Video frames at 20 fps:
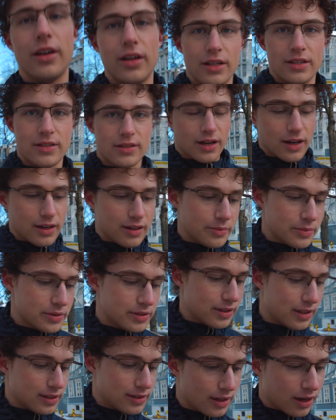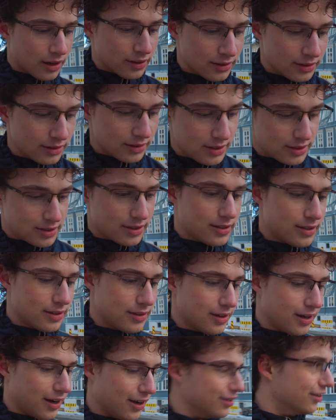it's items that Anders,
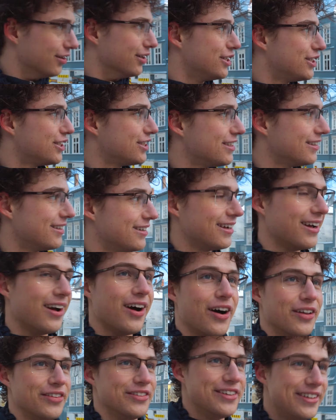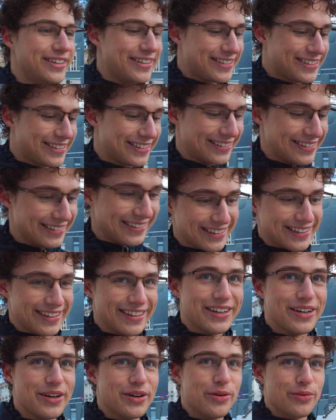Anders, Anders
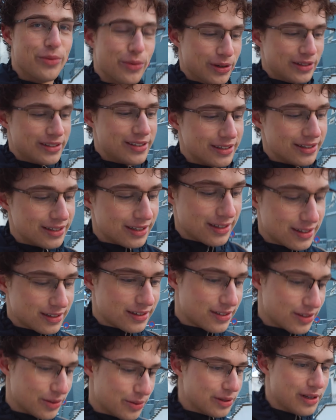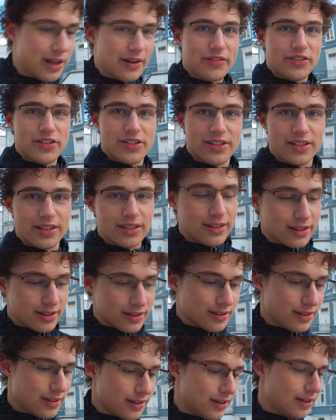wanted. So we'll have to see.
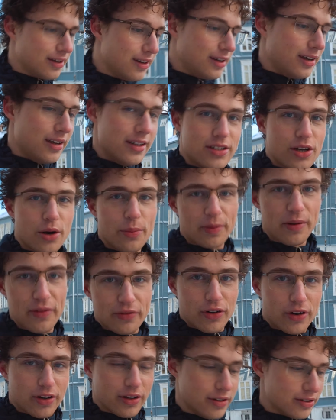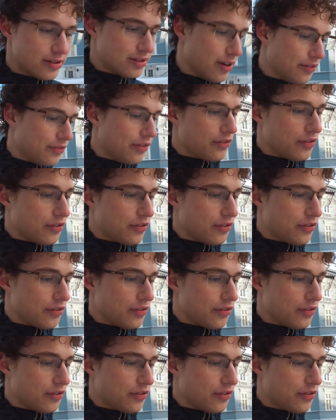He's hoping for new stuff,